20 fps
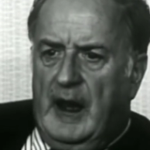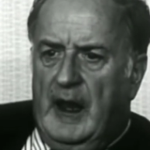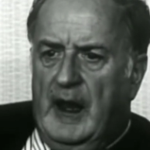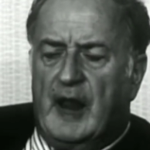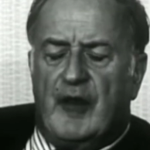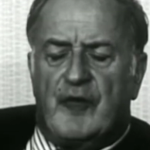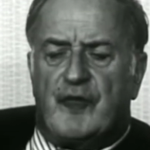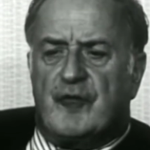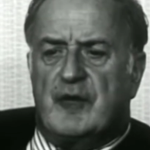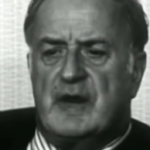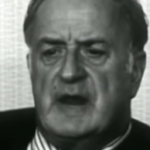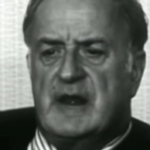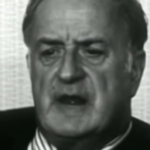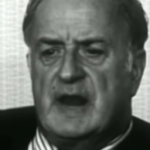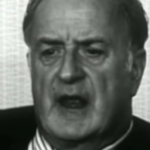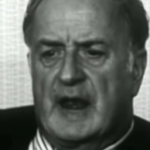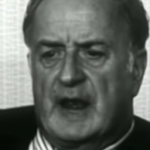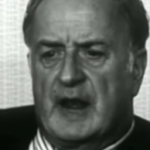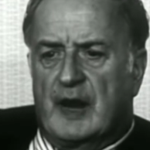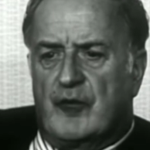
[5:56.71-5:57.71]
is
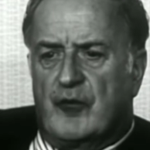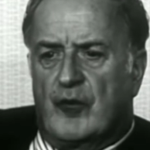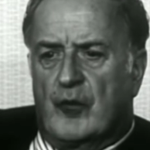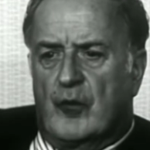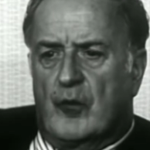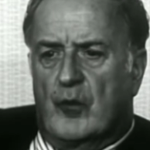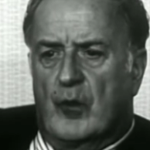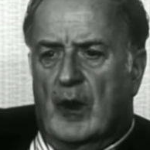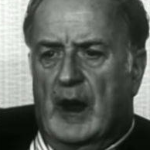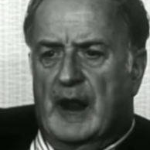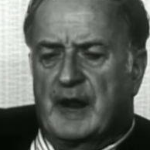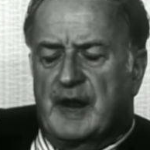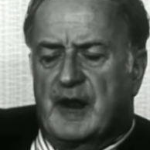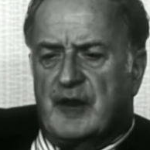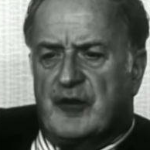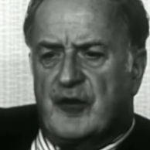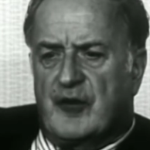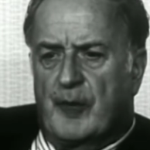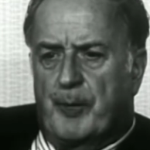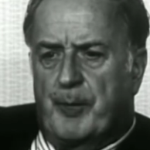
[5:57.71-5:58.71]
leading to an
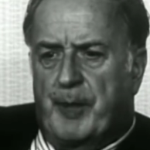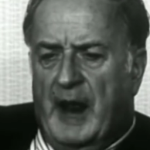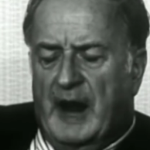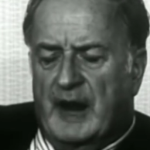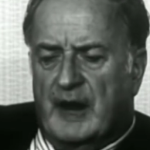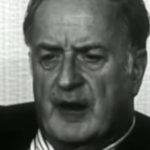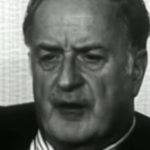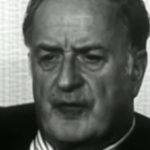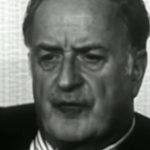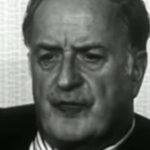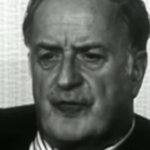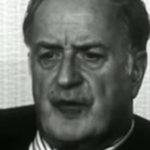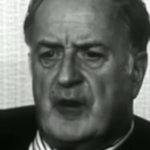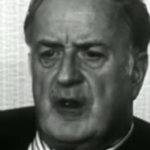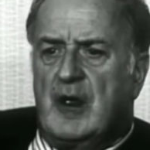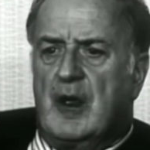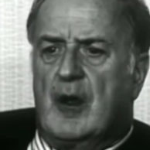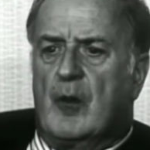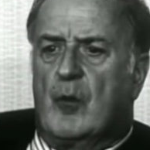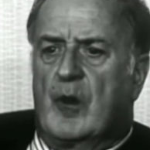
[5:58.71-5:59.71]
interdependence
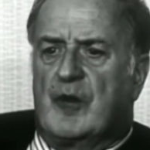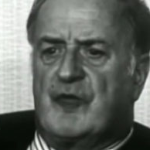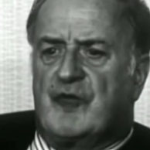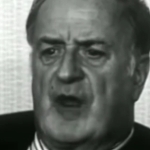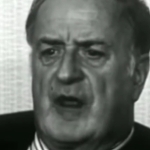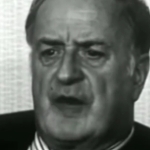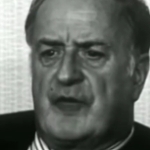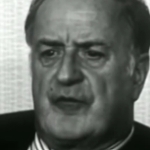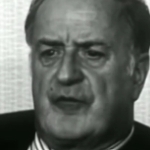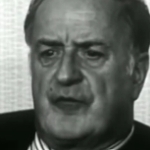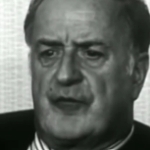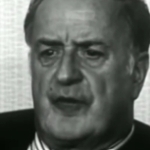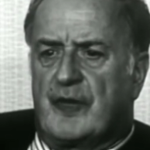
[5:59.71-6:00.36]
which has